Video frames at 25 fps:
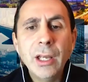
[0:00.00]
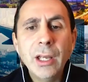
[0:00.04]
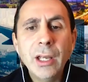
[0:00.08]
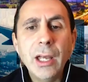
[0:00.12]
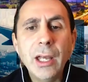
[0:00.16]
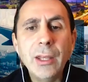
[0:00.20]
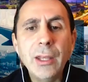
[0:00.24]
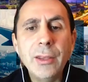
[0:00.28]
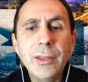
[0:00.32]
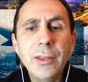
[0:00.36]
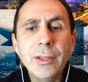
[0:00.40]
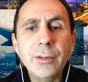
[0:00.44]

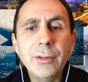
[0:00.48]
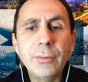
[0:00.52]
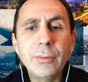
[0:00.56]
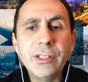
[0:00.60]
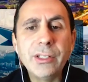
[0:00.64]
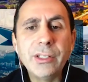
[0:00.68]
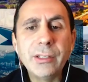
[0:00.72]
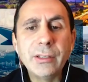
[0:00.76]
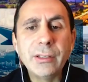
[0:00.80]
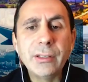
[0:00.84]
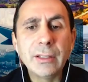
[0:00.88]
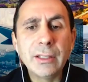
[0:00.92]
And
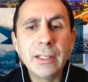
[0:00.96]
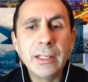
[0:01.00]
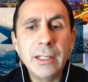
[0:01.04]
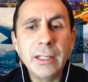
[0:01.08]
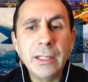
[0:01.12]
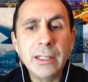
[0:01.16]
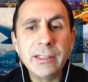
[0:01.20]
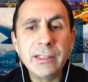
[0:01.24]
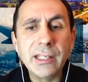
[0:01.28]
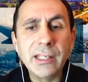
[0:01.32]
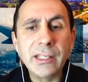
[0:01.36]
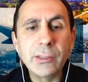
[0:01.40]
recently he
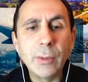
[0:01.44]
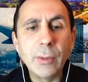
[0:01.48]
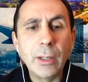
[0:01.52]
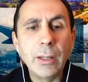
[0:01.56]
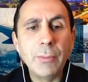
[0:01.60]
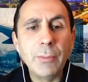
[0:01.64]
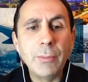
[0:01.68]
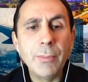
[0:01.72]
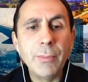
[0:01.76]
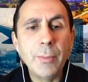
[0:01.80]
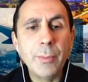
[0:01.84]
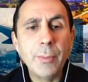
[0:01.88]
is as well a
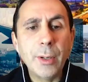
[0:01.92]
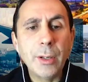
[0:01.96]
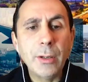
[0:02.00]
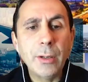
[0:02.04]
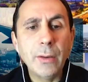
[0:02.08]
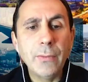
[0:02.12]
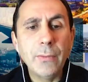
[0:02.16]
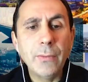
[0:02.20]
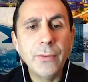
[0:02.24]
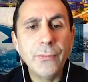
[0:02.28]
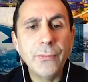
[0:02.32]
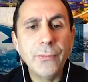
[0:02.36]
member
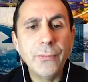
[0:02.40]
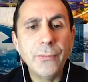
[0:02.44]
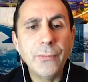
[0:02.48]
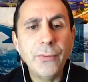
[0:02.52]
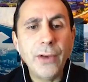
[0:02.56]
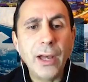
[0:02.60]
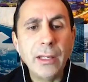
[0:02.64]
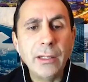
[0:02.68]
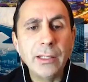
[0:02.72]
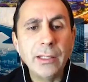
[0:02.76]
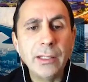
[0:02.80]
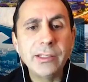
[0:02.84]
of the
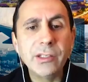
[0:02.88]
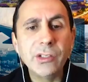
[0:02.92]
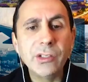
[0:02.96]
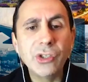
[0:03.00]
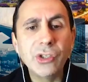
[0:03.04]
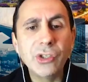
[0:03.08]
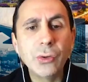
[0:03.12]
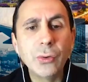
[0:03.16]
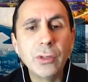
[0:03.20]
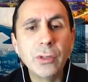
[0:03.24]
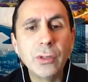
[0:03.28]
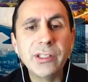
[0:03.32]
Finance,
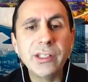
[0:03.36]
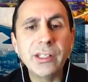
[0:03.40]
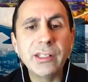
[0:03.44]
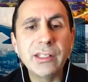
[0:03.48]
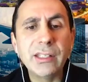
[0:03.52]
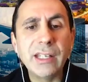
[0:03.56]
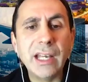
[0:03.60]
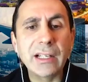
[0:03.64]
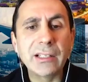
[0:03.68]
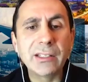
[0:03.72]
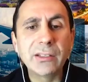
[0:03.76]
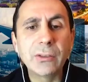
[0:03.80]
Insurance and
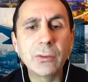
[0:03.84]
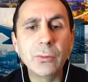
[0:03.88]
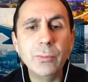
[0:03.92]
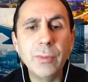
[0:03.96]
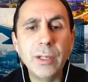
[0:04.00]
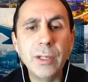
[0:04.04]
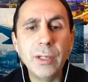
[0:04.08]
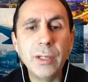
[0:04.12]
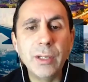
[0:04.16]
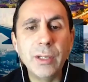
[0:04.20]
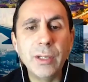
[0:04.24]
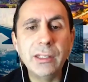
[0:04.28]
Tax
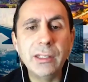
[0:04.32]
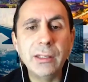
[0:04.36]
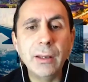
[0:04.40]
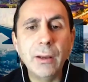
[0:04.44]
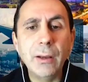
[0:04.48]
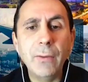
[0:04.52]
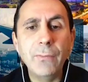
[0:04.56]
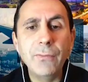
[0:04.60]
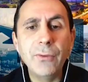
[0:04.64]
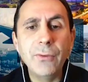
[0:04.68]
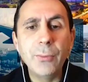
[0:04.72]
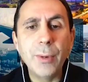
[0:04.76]

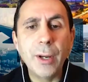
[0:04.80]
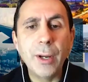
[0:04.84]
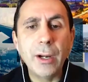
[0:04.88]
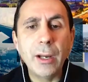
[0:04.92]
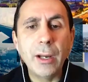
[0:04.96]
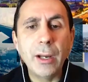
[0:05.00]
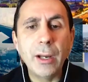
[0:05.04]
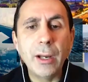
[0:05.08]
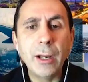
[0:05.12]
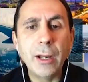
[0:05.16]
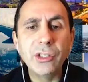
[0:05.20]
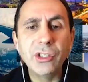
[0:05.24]
Committee of the
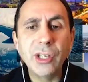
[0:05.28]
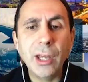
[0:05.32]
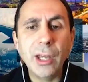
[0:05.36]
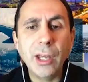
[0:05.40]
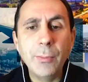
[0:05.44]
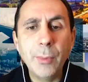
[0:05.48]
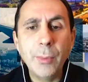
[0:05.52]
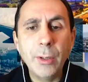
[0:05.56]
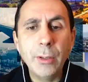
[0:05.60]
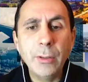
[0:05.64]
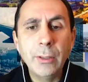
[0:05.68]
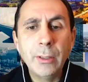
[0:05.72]
Bahrain
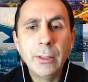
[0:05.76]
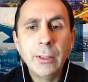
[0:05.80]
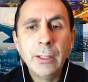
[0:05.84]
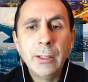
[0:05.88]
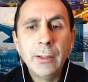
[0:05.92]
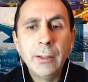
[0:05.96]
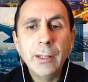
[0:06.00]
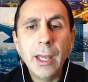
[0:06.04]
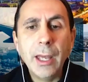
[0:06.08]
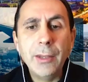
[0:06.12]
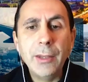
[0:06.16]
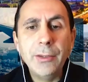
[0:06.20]
Chamber,
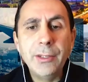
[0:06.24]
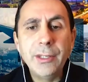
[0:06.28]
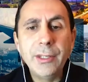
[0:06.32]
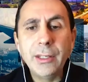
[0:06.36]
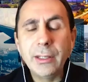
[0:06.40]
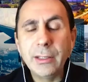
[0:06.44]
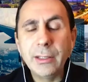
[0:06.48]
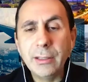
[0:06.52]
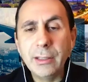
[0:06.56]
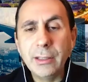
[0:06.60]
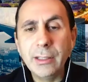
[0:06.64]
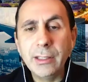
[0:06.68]
and
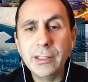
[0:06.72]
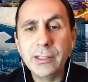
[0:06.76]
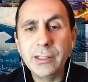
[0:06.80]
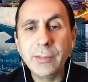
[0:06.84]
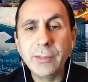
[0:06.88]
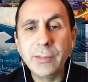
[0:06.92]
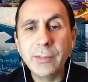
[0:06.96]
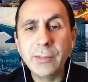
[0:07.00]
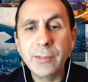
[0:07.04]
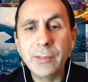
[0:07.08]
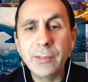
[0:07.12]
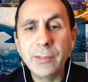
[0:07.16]
is
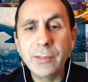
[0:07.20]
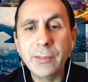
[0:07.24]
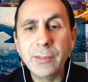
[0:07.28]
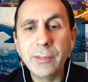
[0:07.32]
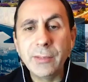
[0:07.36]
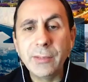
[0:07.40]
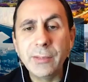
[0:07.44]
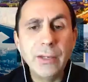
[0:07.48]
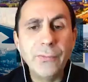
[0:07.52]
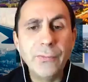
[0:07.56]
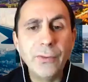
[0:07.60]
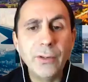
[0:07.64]
involved in
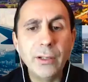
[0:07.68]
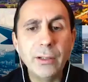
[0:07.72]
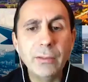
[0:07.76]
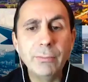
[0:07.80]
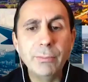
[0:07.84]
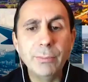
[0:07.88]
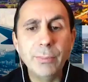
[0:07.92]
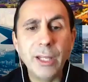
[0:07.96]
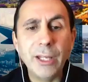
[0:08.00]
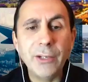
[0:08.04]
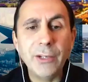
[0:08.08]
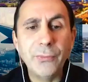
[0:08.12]
different
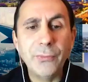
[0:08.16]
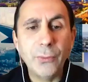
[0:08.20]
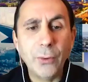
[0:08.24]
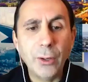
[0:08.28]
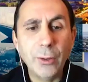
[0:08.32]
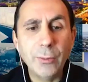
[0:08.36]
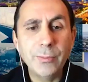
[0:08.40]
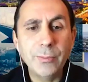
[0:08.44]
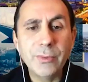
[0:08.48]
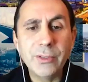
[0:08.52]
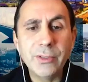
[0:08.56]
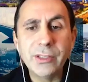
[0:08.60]

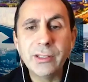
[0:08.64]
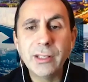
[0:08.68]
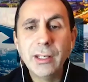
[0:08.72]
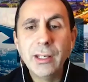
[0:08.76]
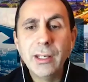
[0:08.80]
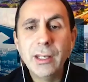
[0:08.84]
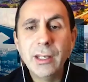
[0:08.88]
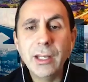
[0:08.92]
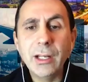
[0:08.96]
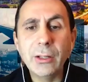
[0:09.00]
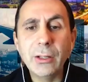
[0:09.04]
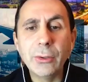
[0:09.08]
platforms,
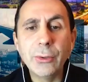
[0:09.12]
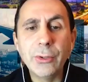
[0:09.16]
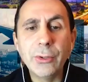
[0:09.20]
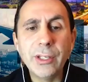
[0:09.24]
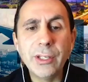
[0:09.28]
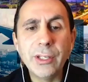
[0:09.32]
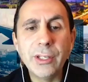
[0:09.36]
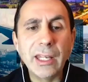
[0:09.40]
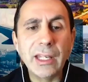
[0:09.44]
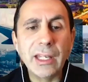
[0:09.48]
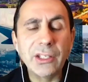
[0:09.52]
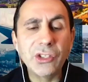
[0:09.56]
including
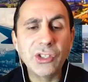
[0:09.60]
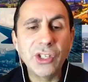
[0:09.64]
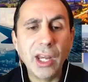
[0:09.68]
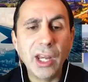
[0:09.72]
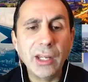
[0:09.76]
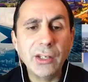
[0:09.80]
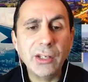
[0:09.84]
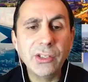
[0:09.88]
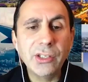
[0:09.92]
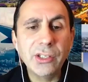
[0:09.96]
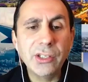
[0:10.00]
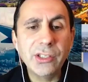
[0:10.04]

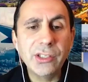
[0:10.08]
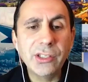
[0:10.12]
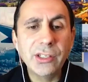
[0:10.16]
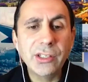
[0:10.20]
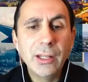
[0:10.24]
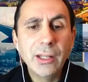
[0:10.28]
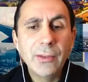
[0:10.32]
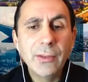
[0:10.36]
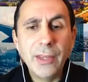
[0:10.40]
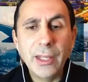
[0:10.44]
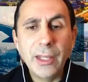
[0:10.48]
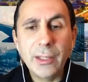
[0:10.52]
exchanges
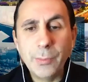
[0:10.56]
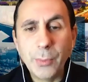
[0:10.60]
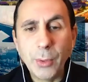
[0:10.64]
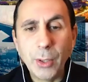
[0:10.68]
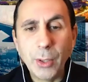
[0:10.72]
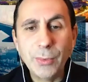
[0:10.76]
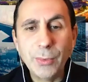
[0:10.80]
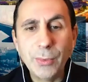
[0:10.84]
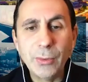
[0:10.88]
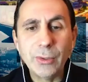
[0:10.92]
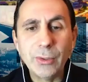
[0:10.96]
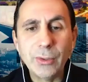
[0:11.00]
that
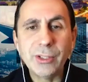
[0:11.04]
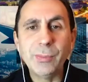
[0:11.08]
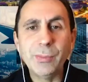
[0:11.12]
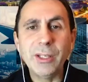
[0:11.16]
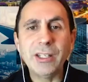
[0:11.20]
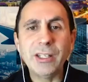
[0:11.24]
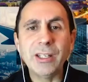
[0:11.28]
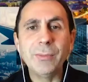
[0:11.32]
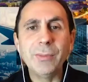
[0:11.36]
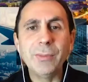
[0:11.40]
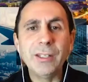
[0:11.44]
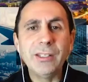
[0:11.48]
probably will
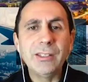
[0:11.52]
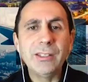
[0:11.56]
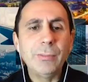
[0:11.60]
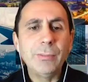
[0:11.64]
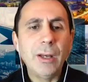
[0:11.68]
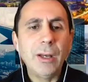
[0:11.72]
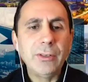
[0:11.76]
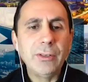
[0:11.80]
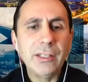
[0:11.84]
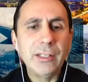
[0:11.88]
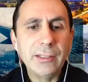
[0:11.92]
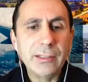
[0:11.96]
speak a bit
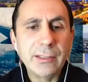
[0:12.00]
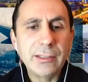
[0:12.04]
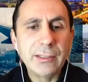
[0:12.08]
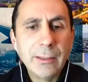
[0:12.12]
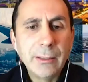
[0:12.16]
about it.